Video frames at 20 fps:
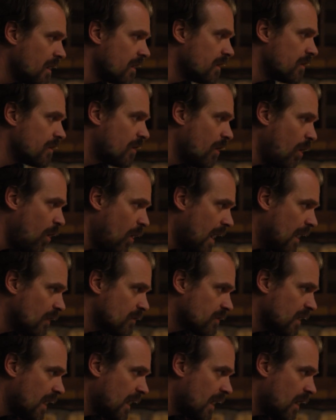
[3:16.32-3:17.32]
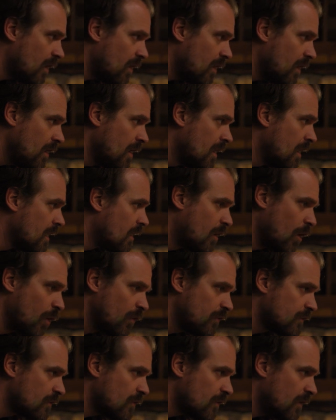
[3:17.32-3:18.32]
You go out there,
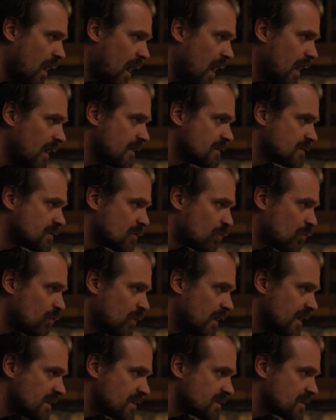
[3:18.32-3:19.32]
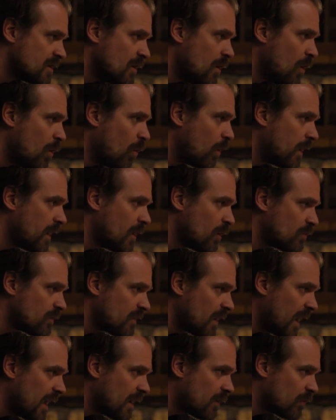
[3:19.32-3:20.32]
ghost or not, it's a risk. We don't
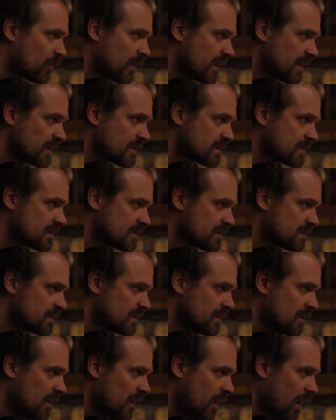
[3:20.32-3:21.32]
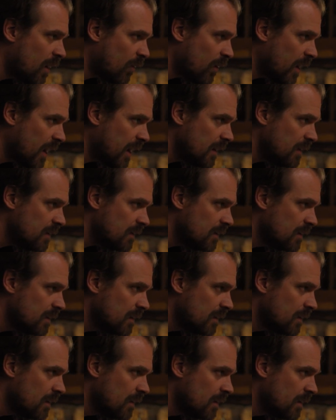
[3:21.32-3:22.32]
take risks, all right?
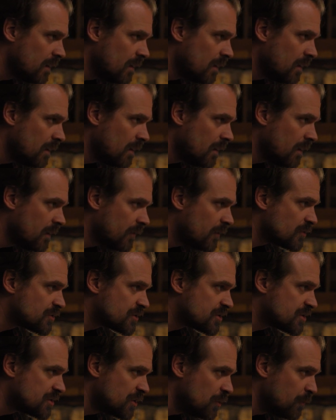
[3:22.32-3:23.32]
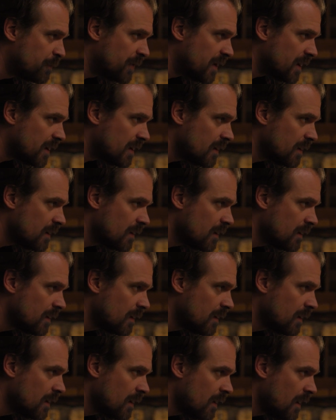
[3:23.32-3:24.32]
They're stupid.
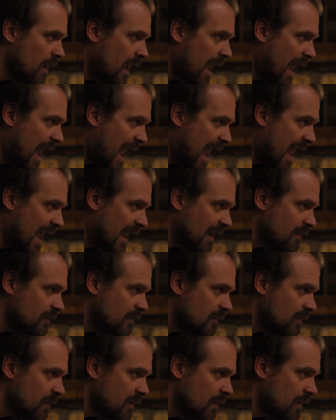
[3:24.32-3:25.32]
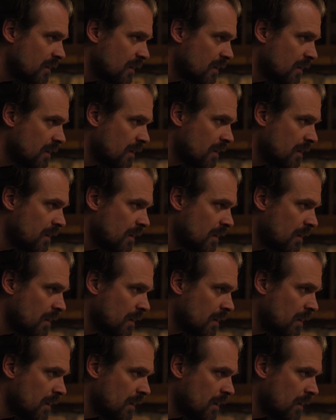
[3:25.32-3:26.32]
And? We're
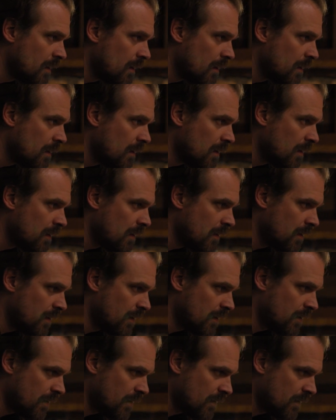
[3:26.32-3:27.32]
not stupid.